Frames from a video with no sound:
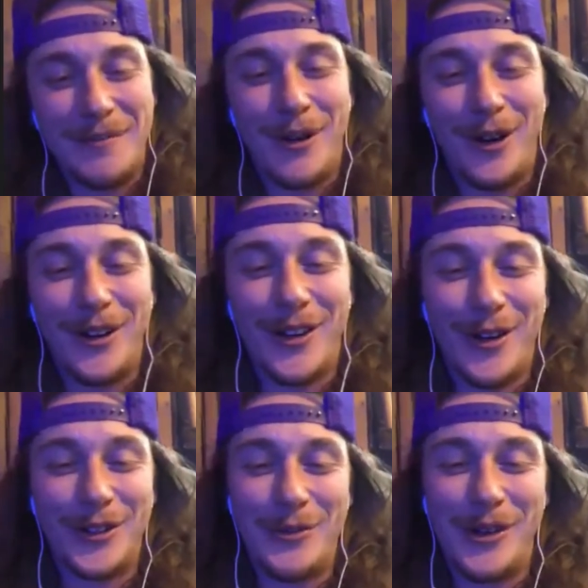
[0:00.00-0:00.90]
Paul
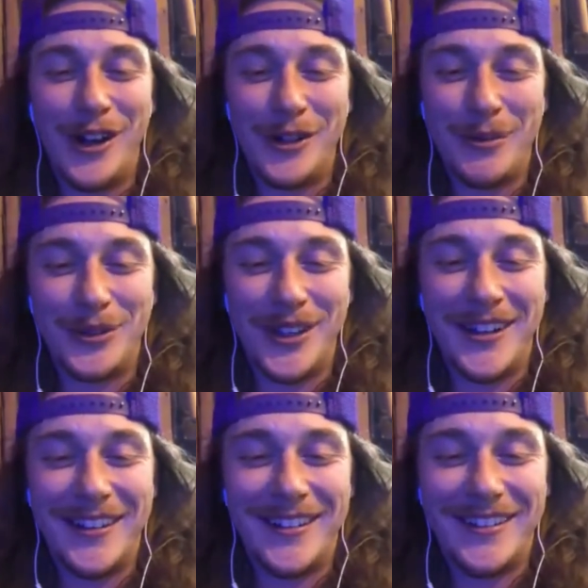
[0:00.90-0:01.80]
Carson 100%. All
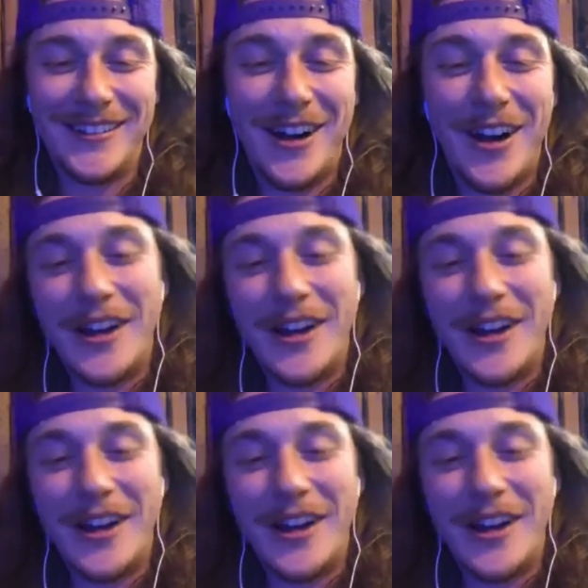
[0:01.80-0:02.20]
right,